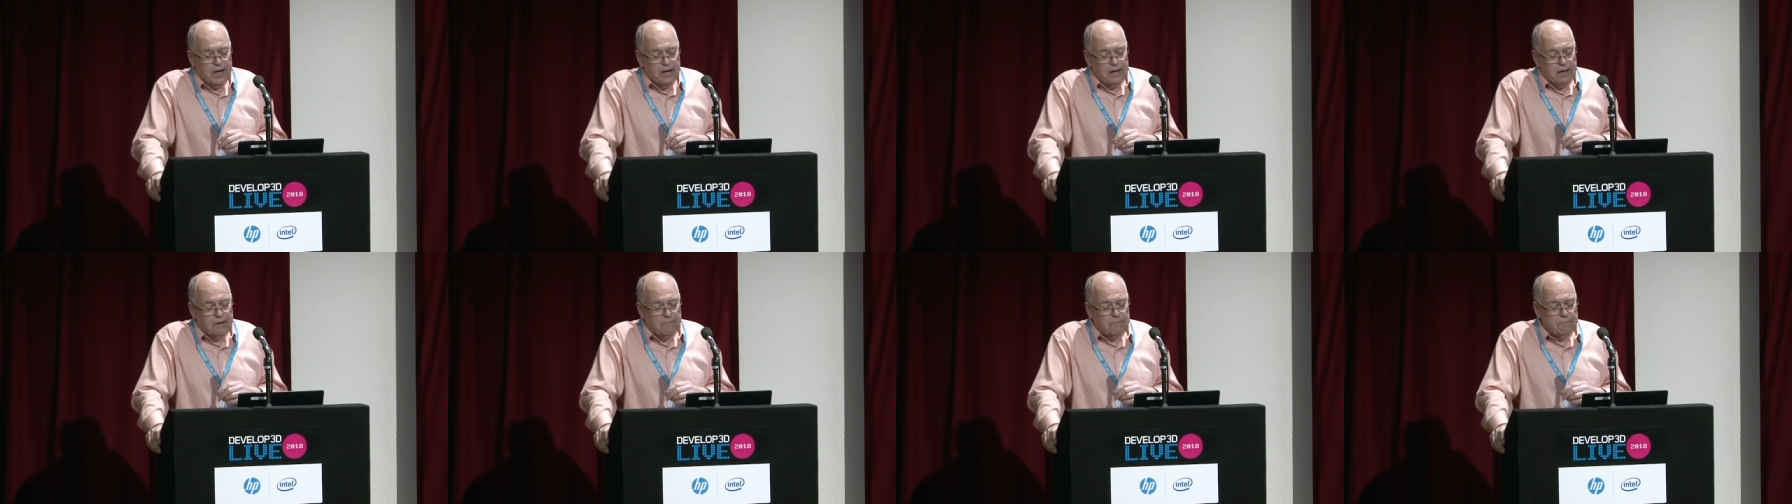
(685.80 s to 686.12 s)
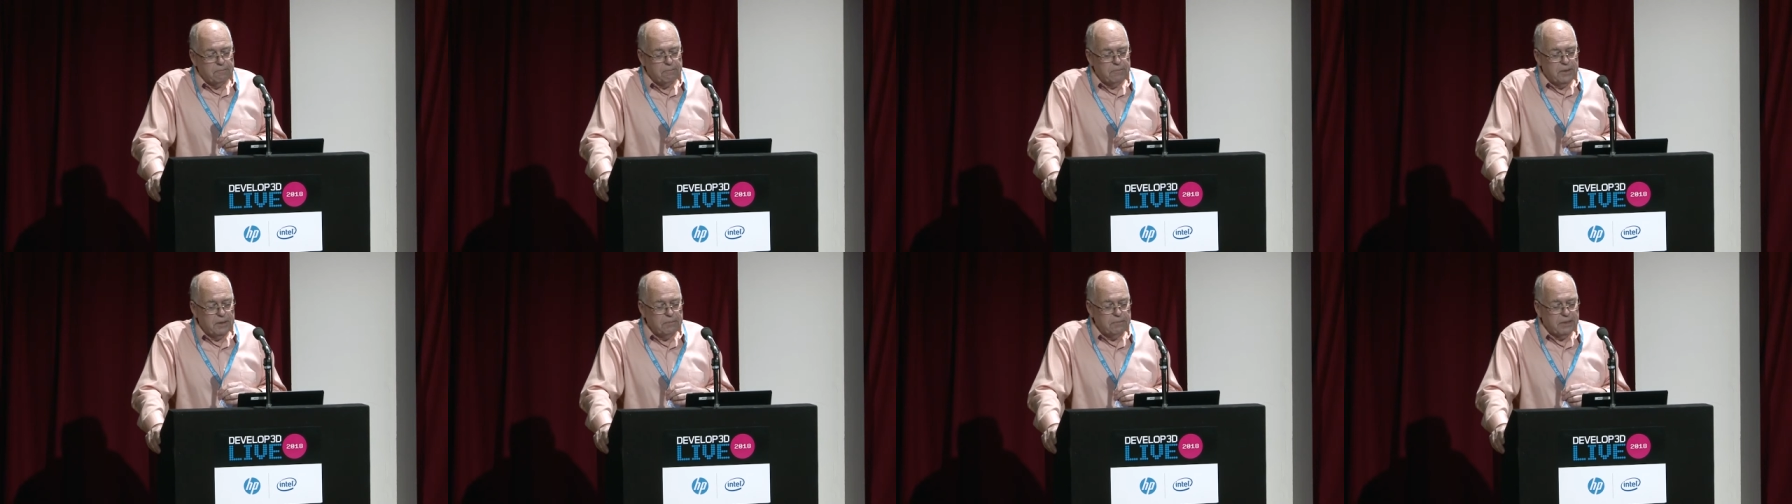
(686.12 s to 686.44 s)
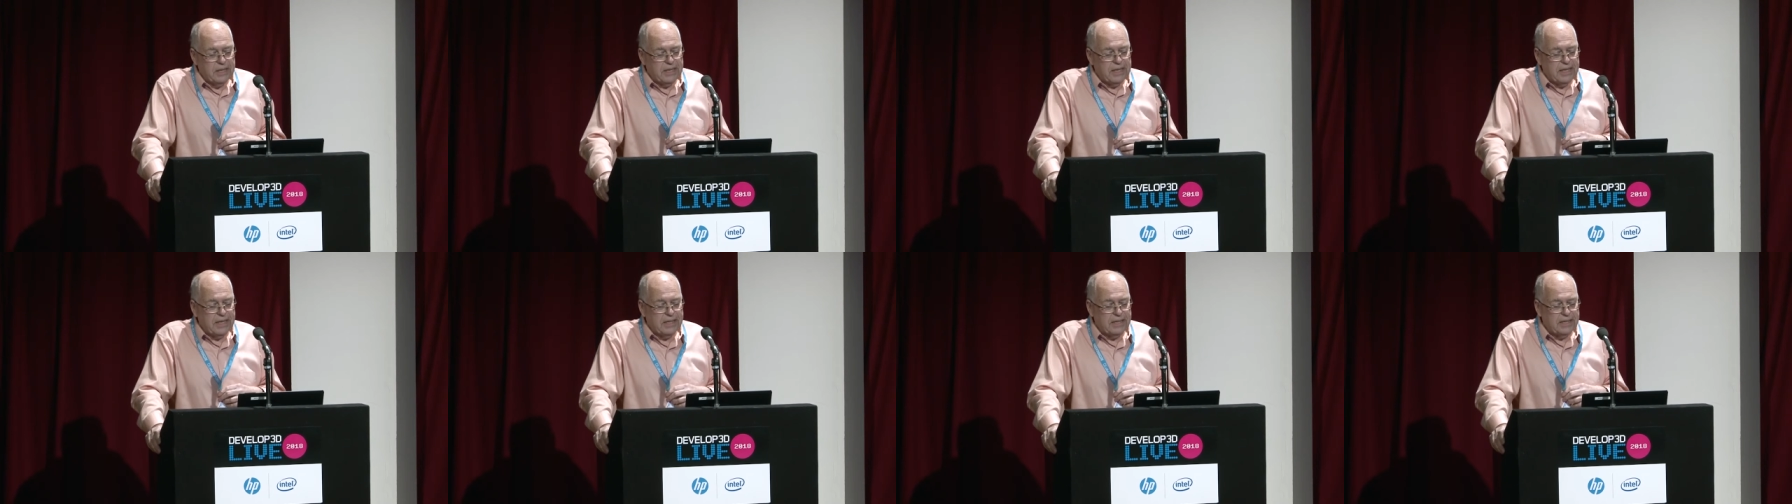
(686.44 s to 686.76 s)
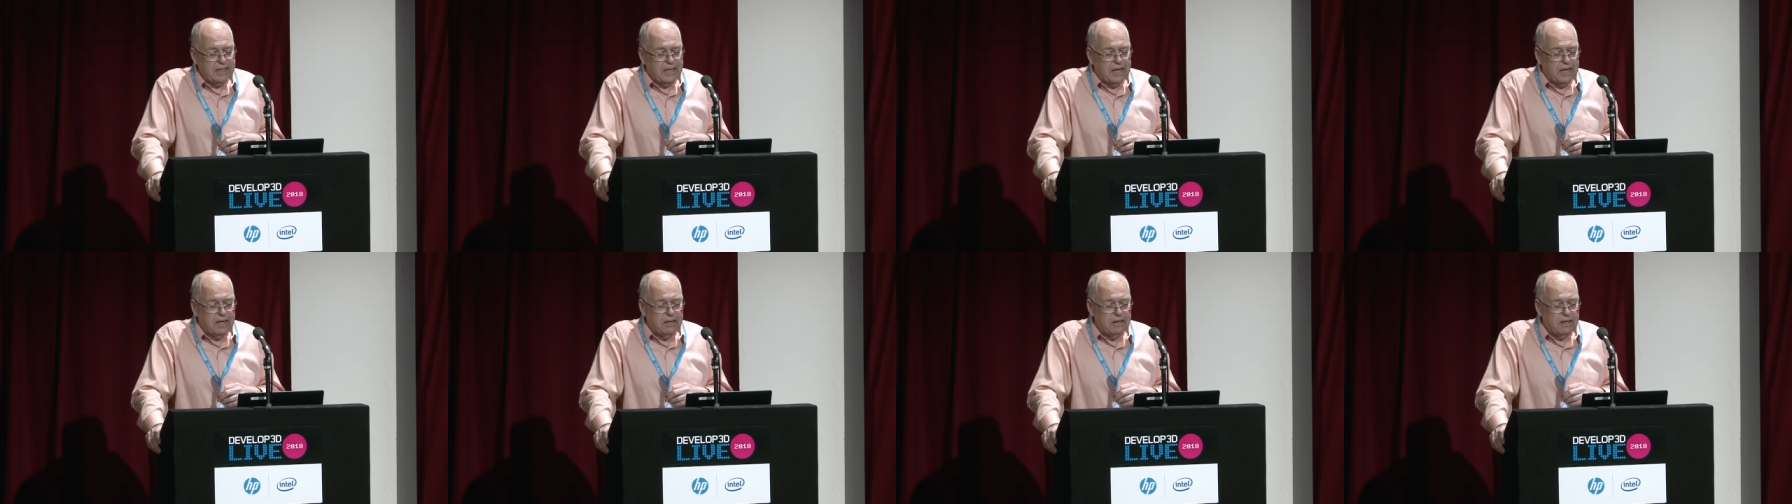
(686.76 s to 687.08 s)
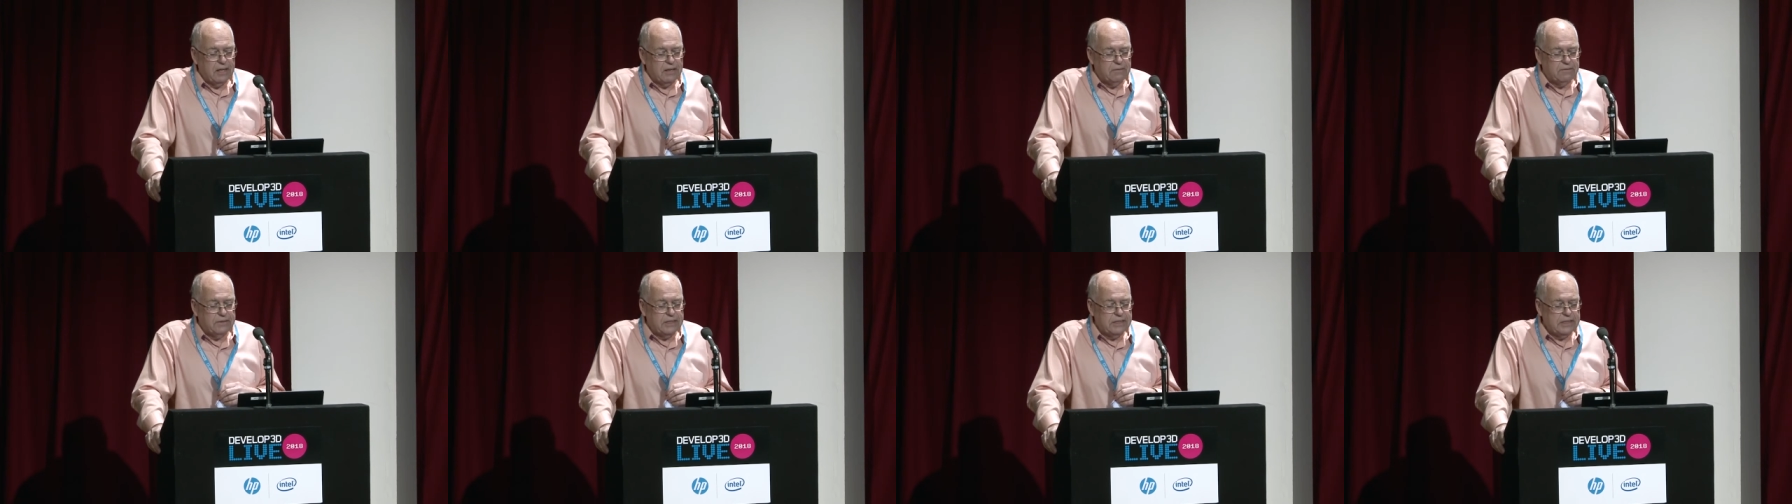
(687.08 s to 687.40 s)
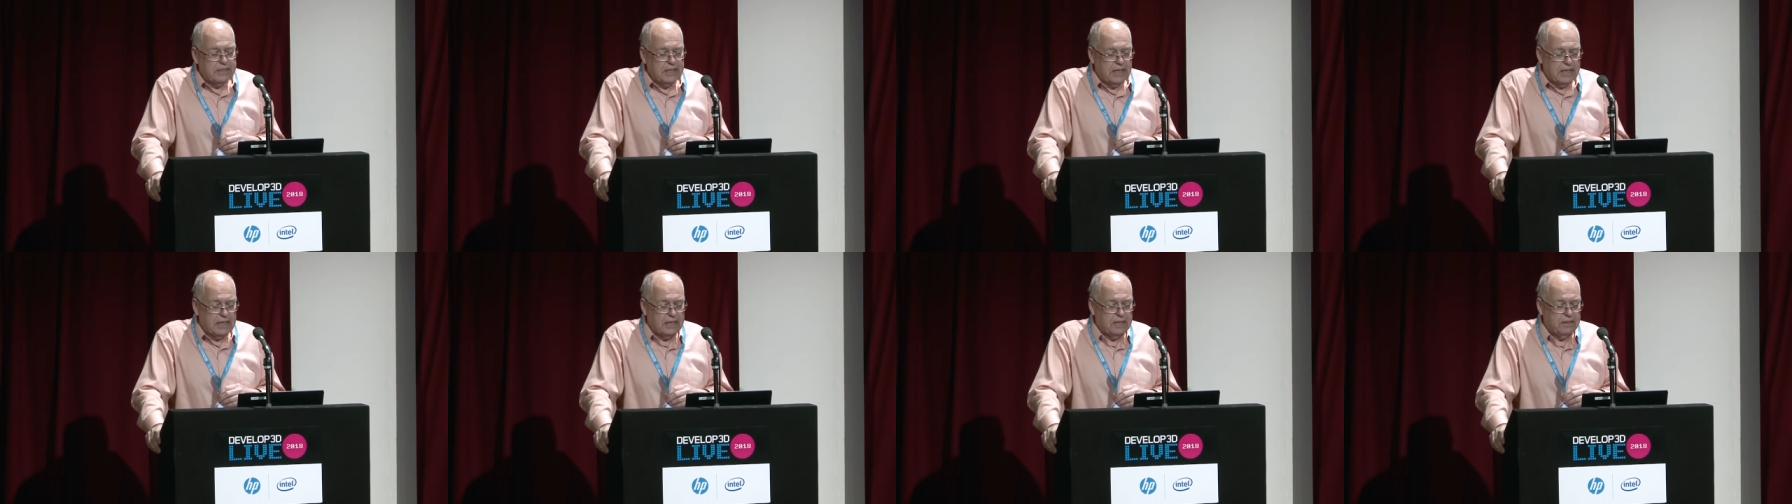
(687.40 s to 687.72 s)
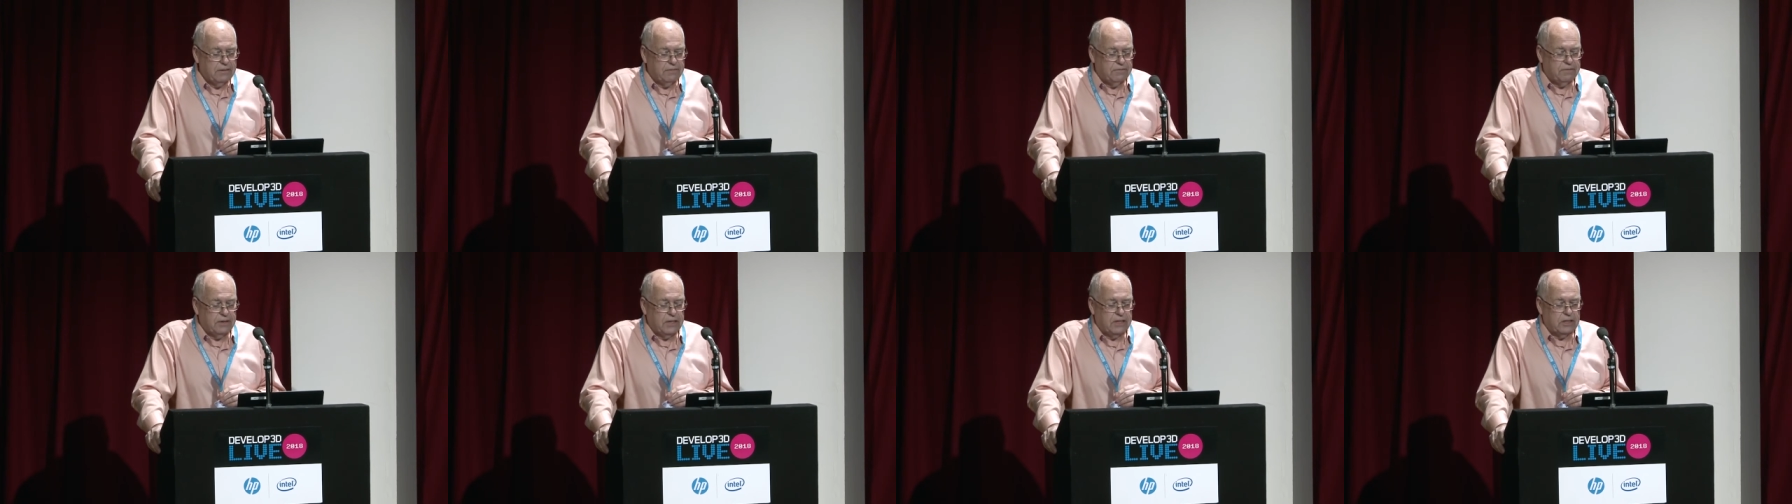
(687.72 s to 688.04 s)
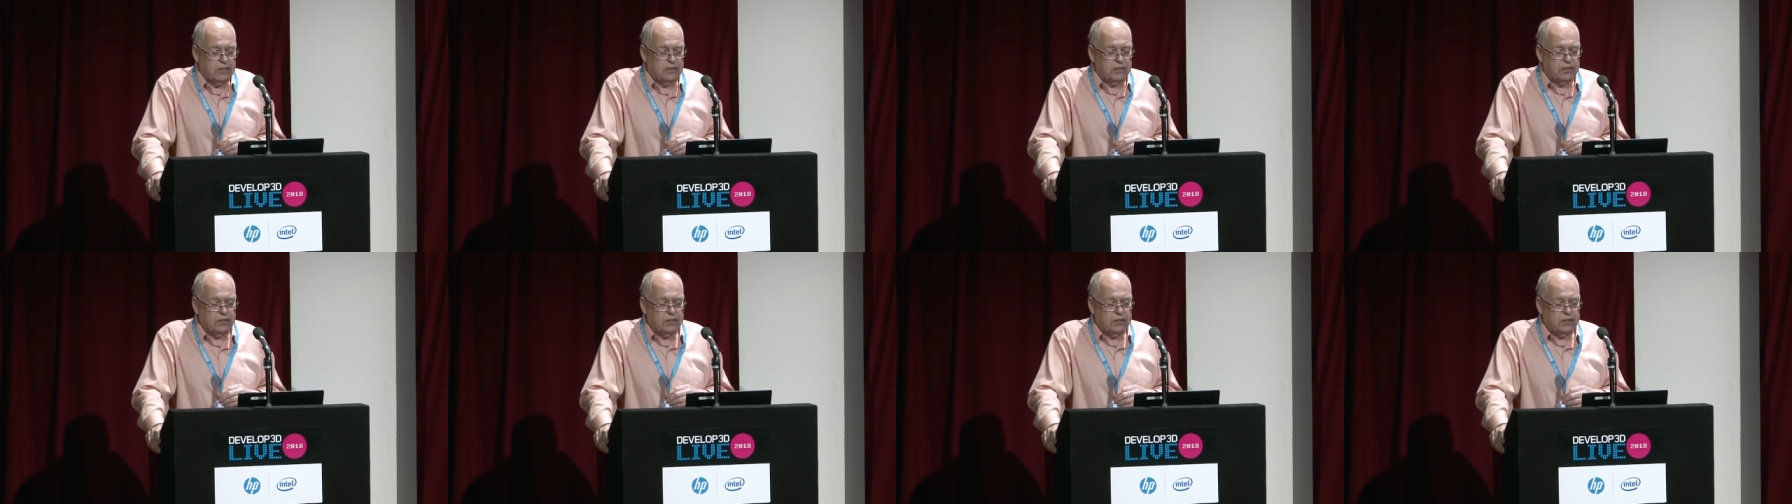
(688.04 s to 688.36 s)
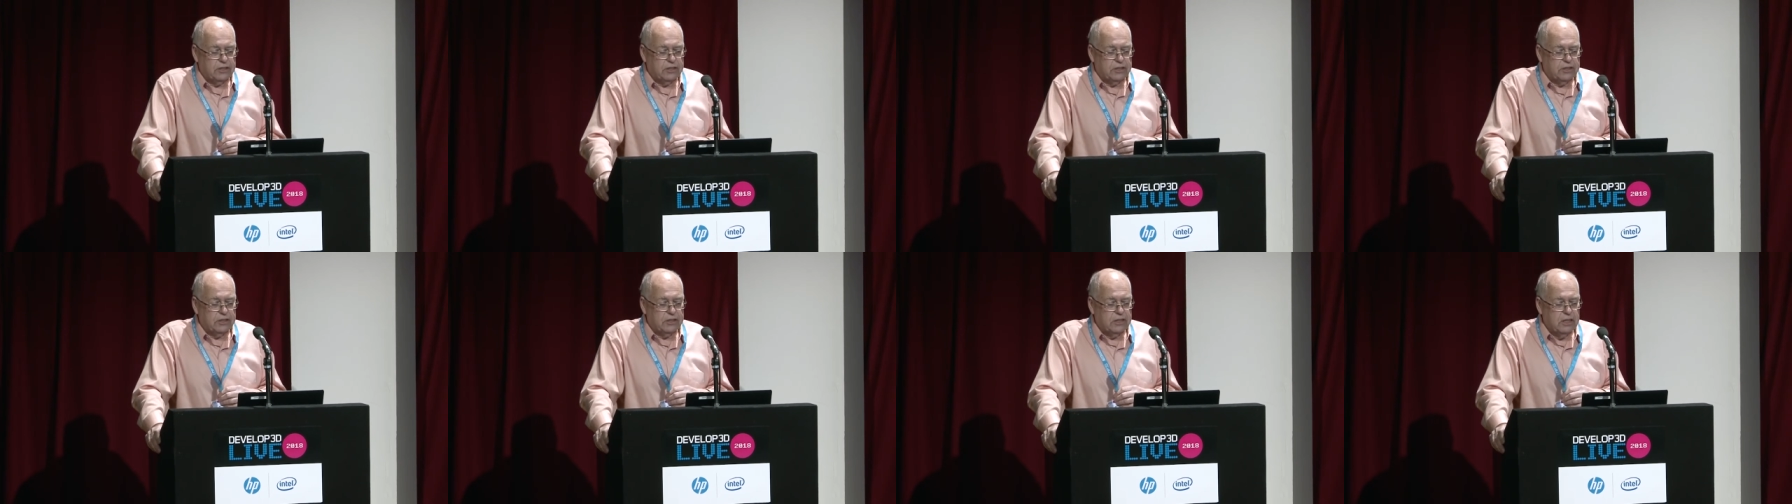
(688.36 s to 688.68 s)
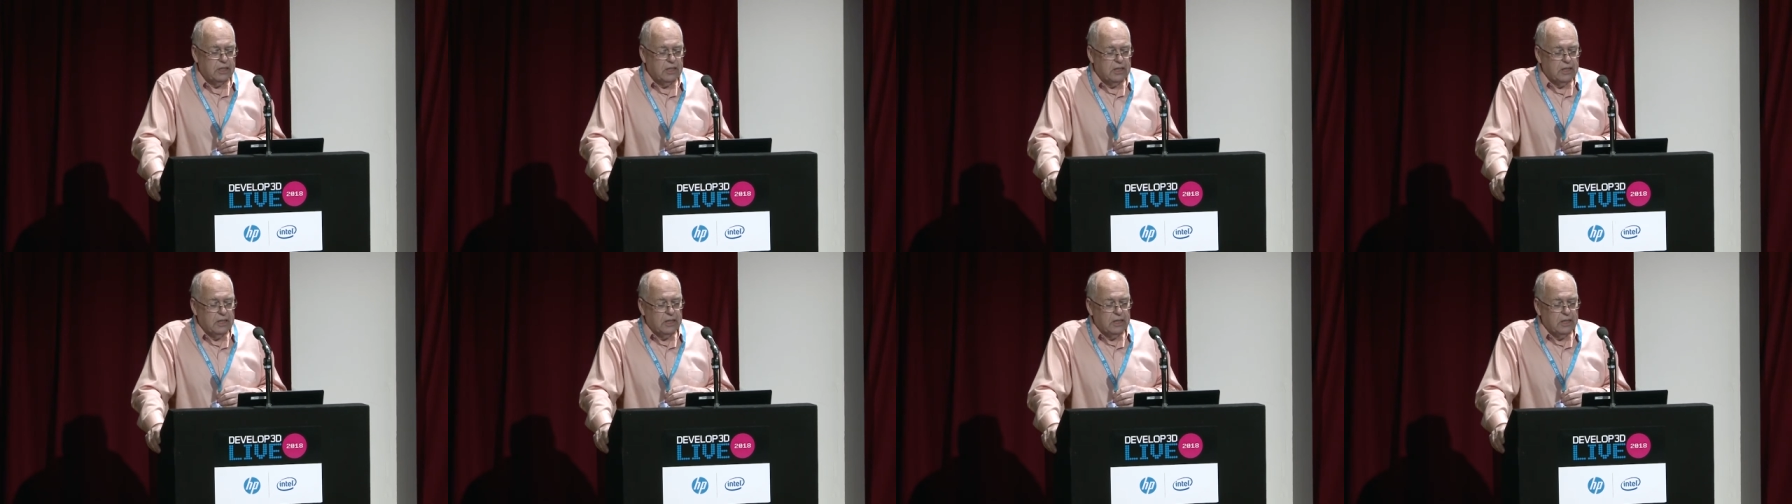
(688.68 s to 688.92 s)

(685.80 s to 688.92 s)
mimicking the daily functions.